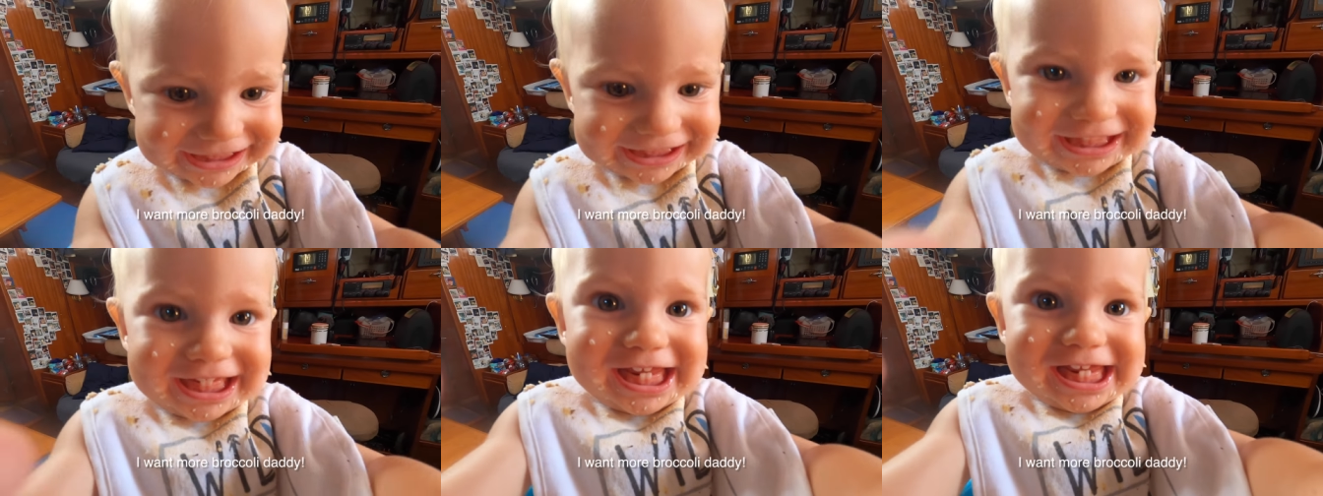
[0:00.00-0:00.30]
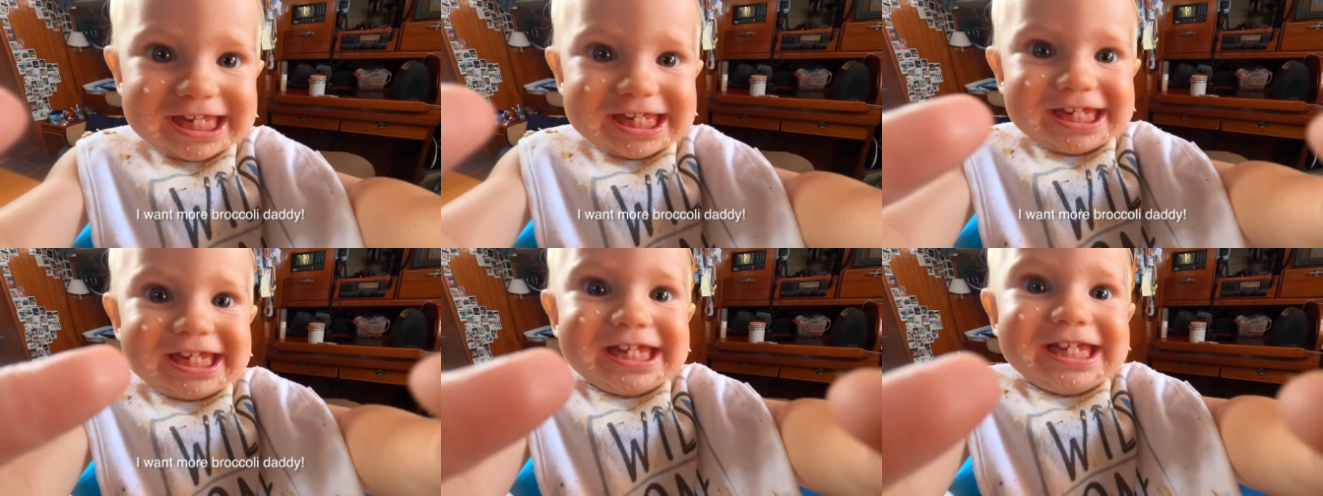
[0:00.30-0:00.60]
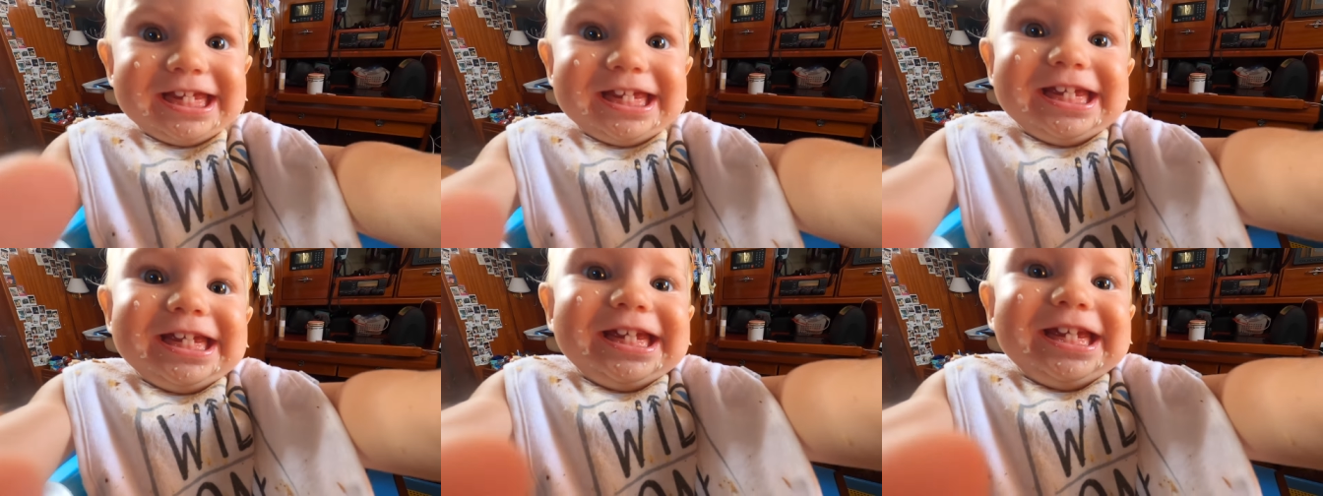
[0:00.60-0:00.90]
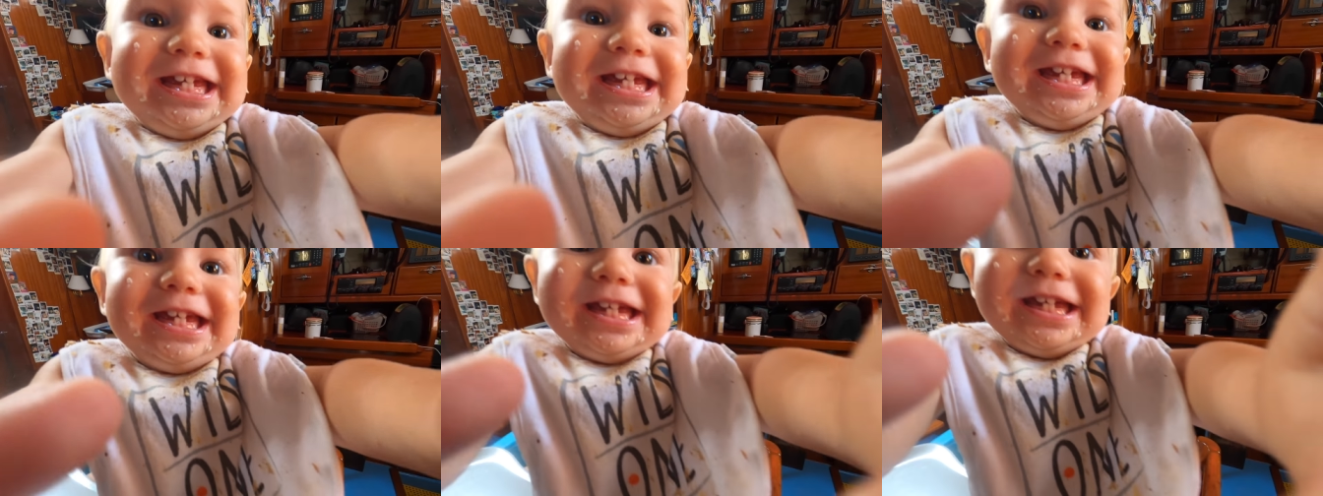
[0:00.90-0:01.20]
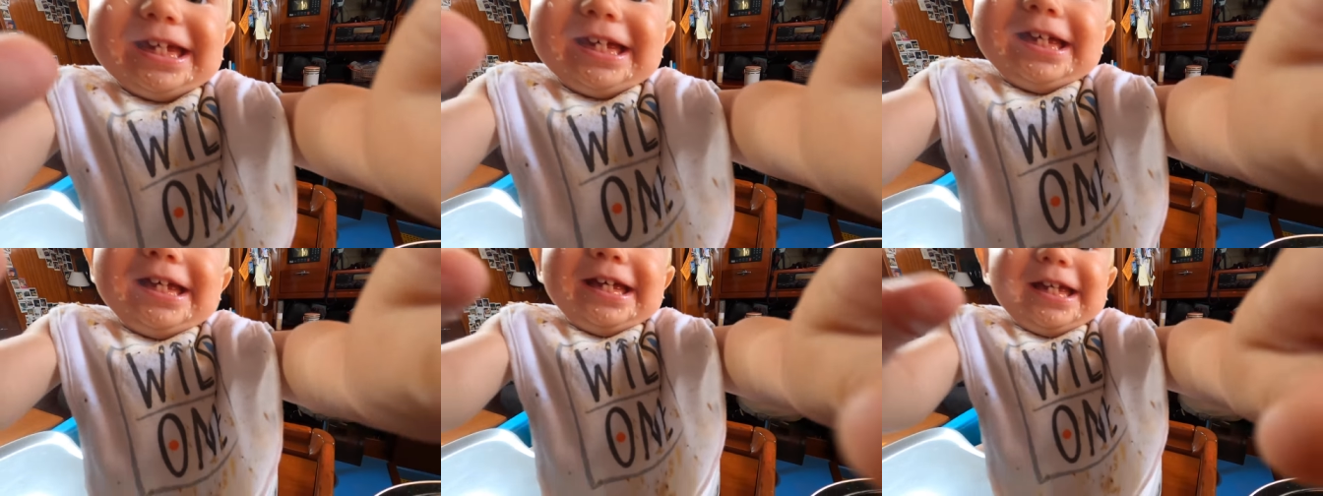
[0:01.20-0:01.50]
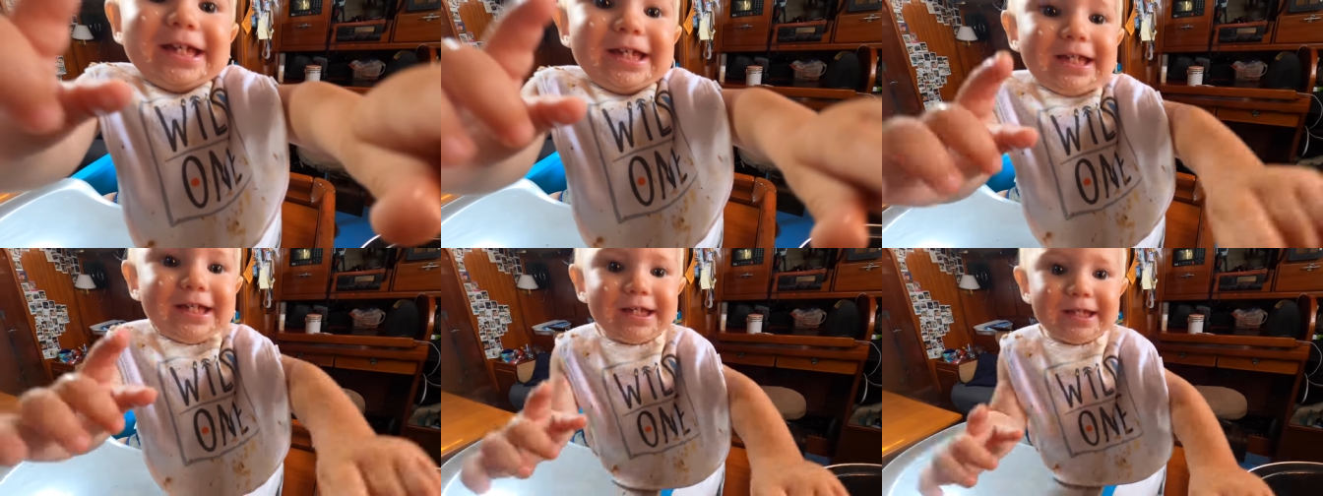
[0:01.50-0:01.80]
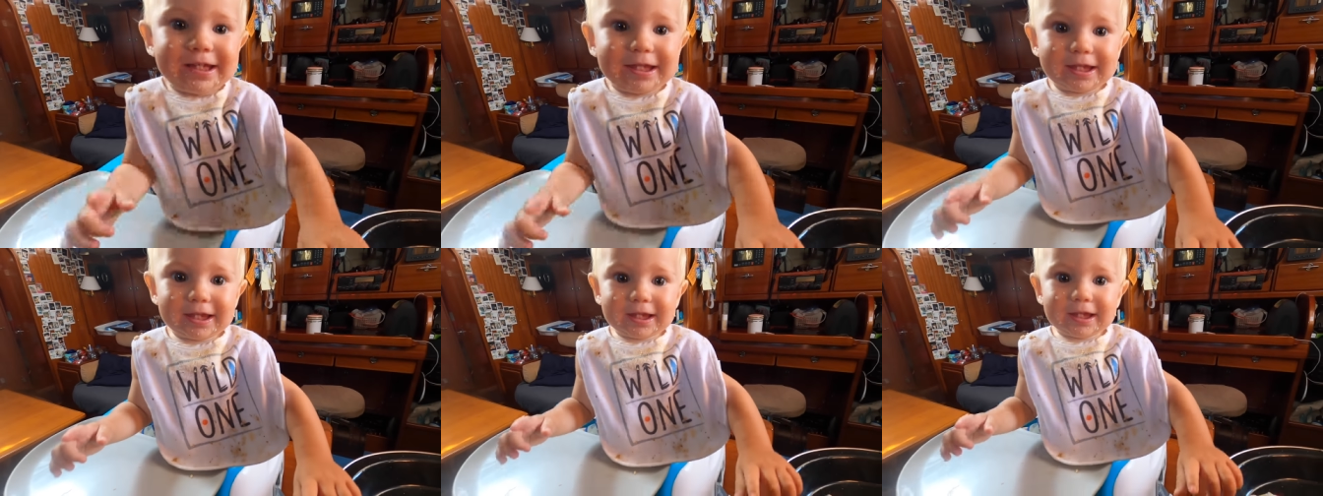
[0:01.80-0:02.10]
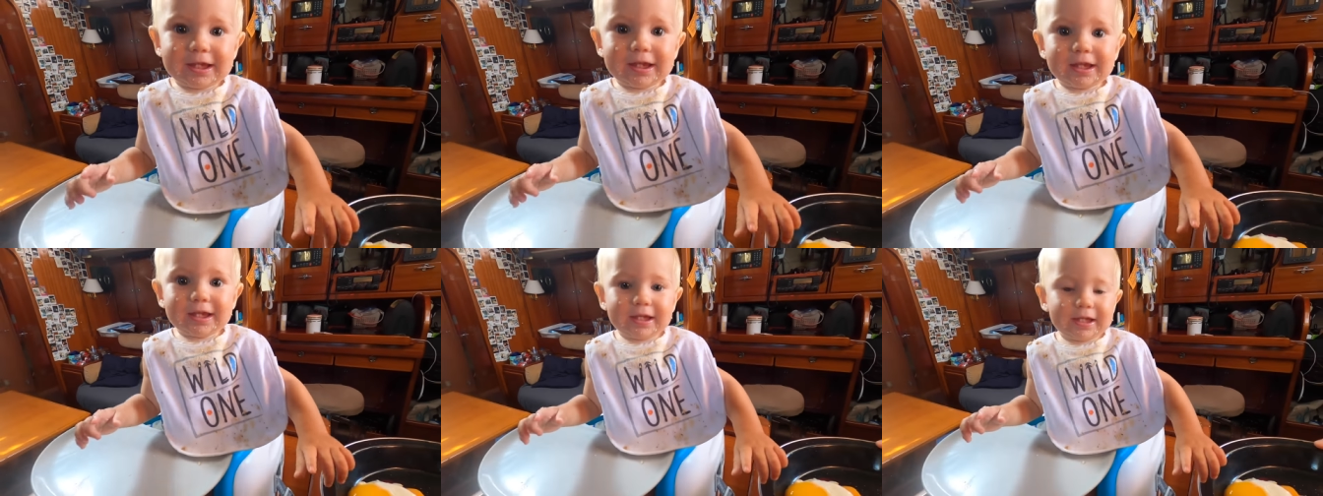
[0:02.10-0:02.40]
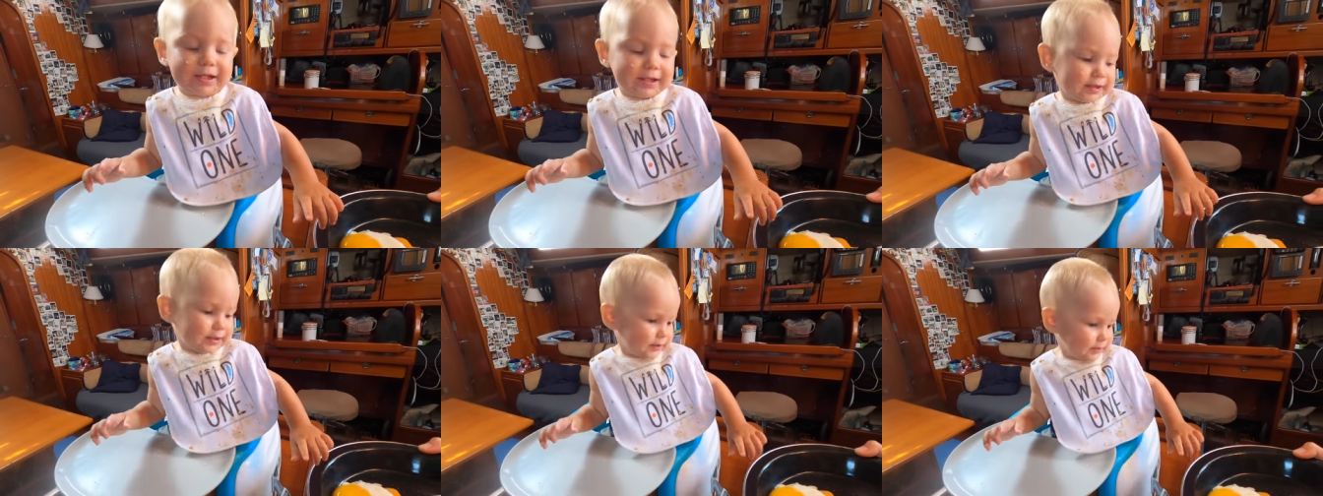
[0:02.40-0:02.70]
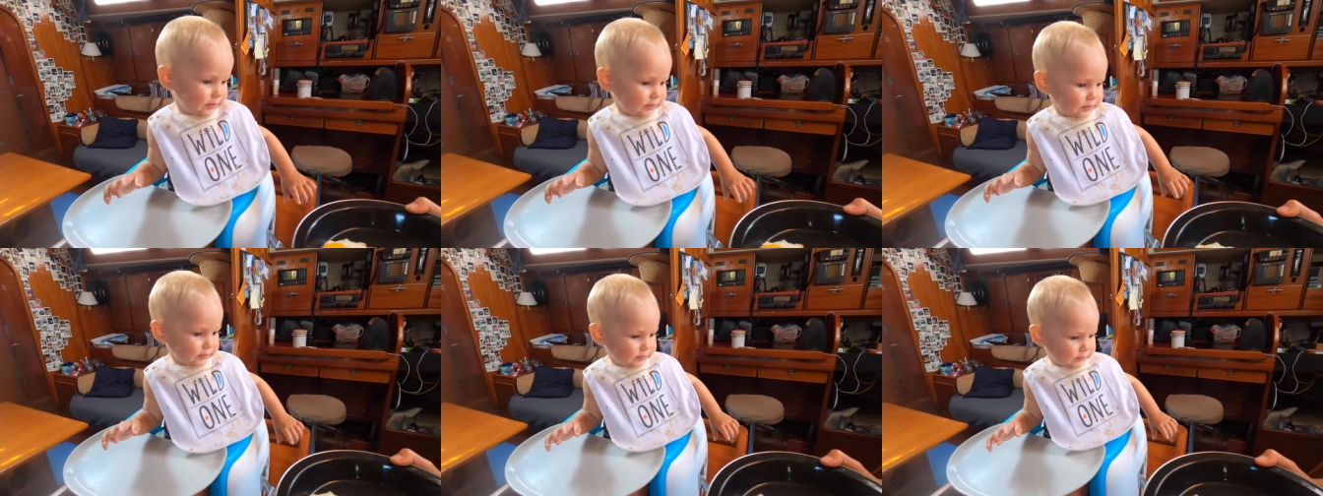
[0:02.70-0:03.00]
That's awesome, wild one. You are a little wild one.